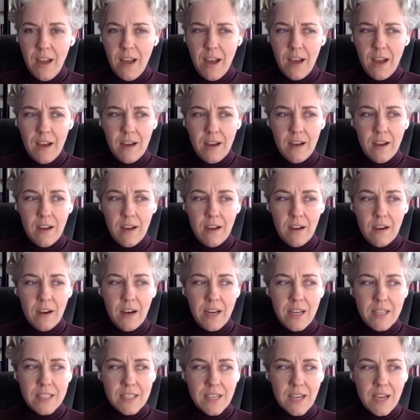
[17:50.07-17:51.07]
Uh, a
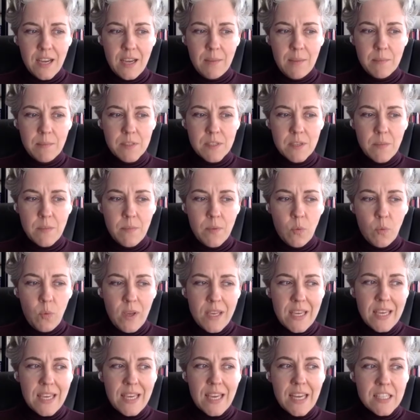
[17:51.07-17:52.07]
lot of times we
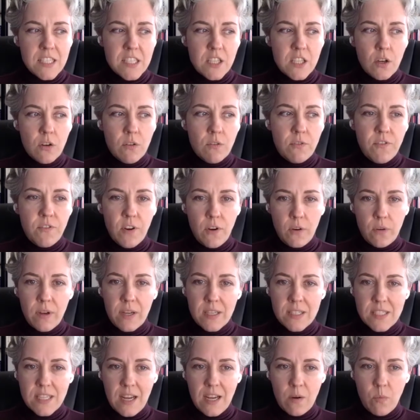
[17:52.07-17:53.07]
can get so
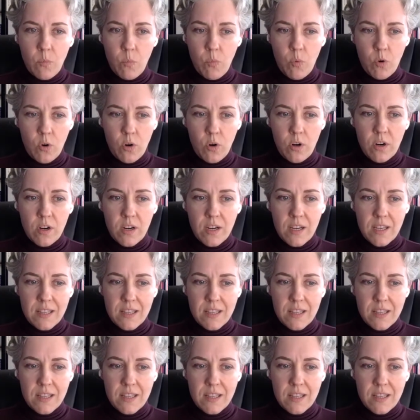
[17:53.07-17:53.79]
focused on work